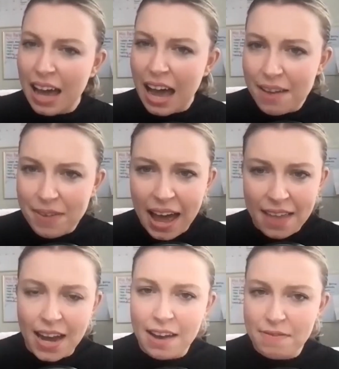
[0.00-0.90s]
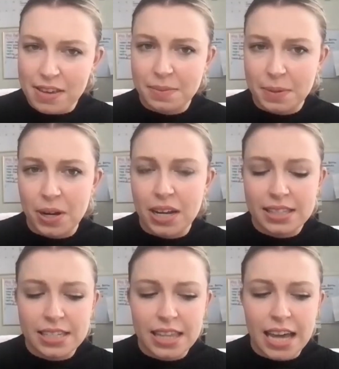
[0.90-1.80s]
I've had that, I've
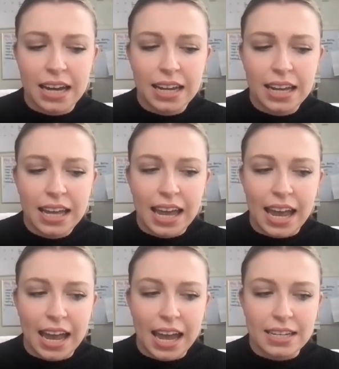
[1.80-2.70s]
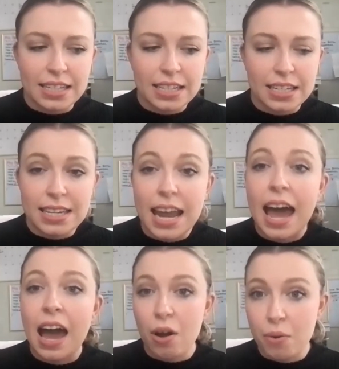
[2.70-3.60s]
experienced that. And
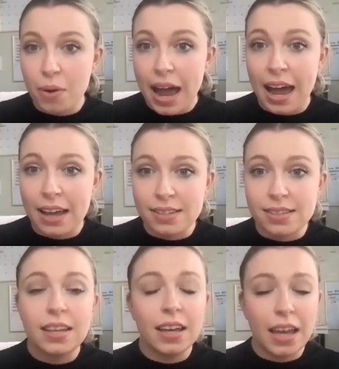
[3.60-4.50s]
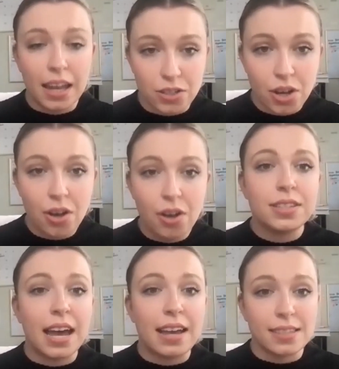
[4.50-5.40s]
now, as an
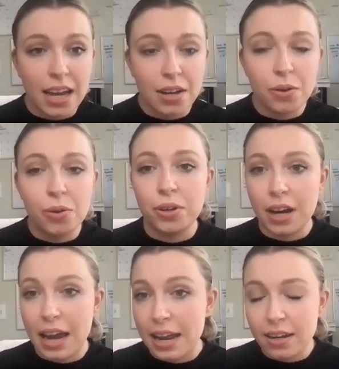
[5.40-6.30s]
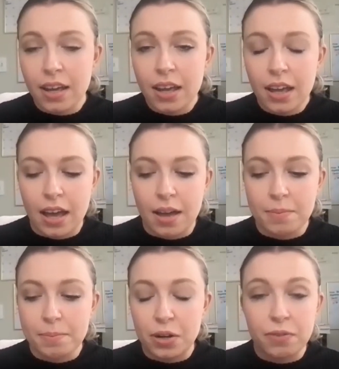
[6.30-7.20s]
adult, as a title holder, and
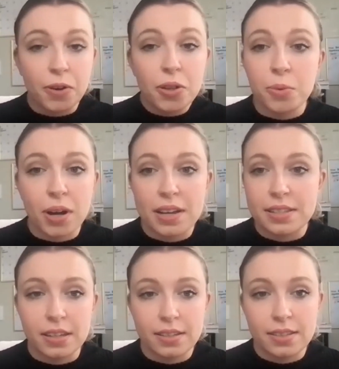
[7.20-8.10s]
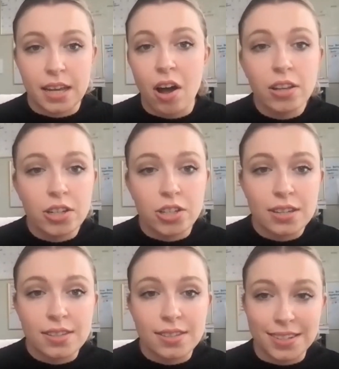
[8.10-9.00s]
um, you know, furthermore, as a
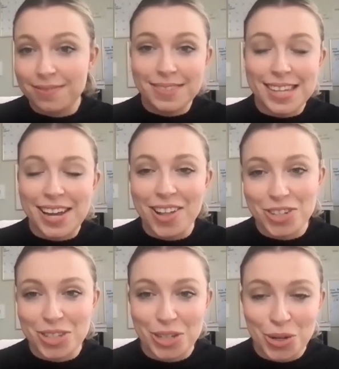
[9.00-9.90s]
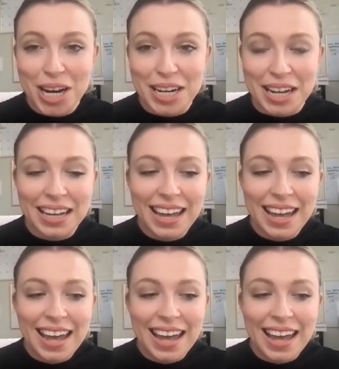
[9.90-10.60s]
psychologist, a psychologist in training,